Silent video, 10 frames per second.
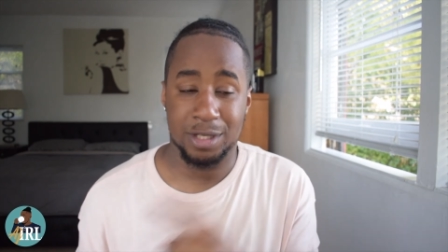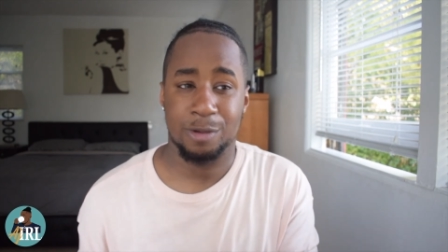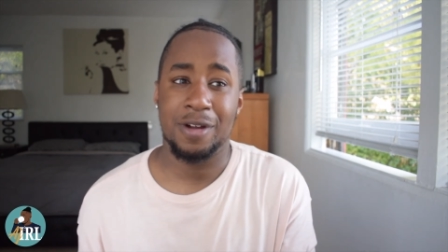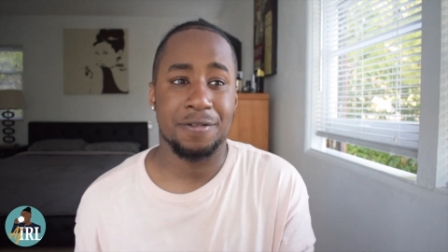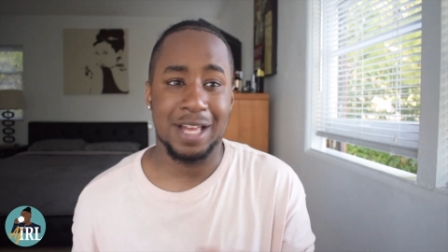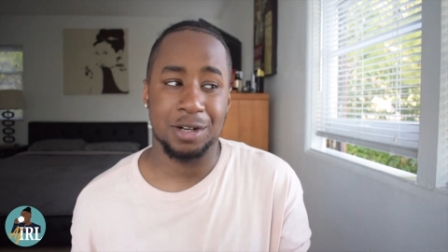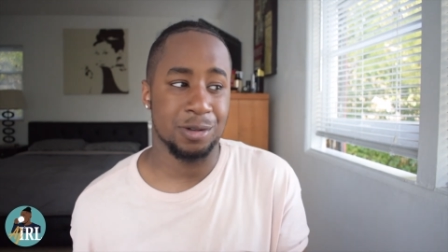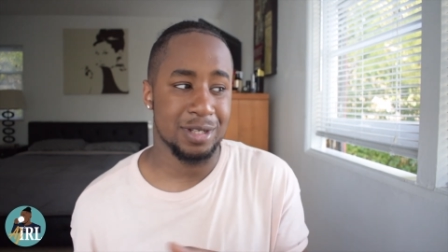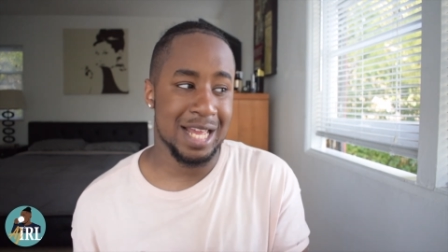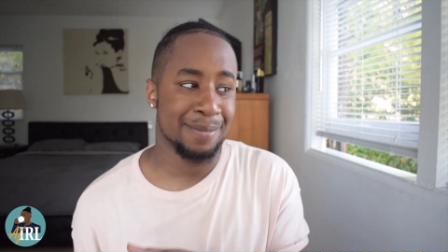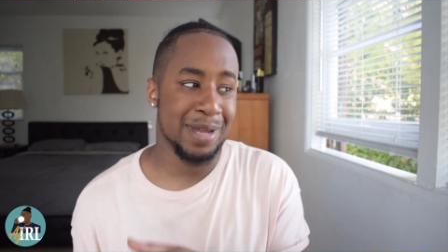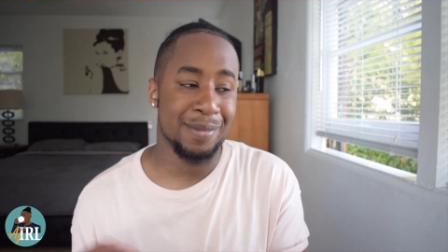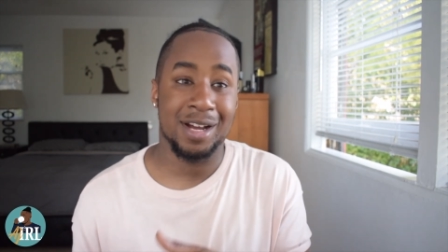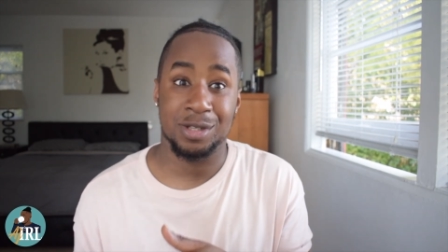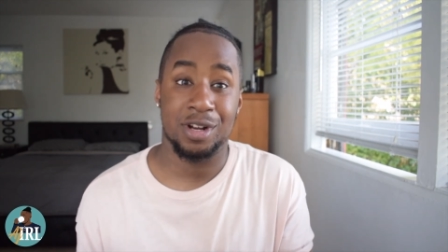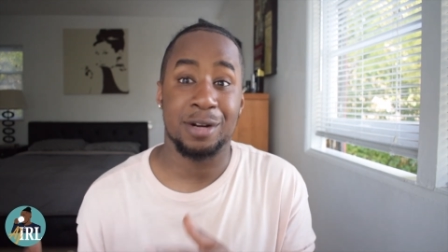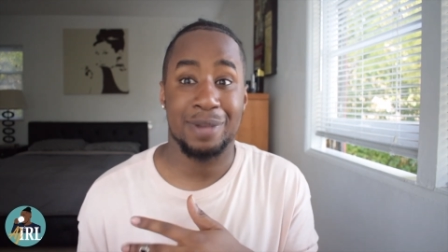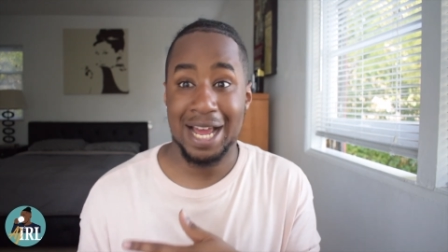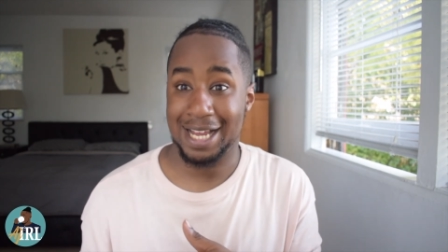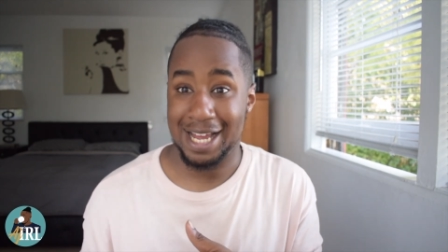So we went through that doors like me and my cousin only
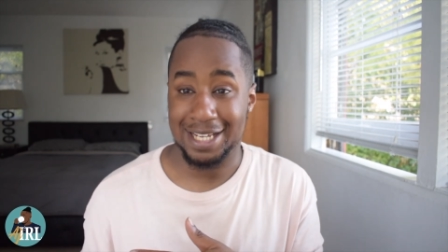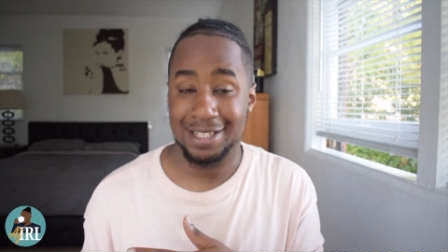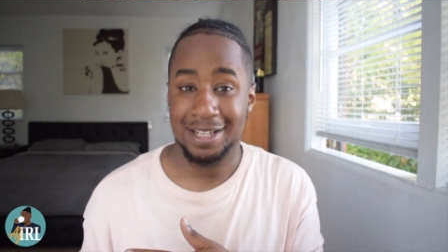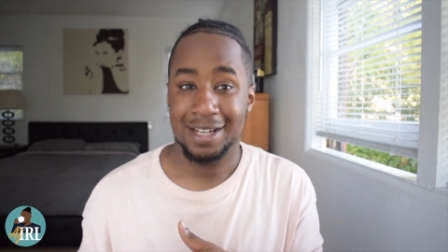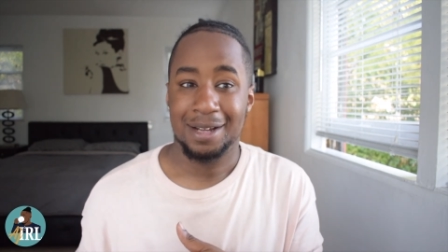black guys,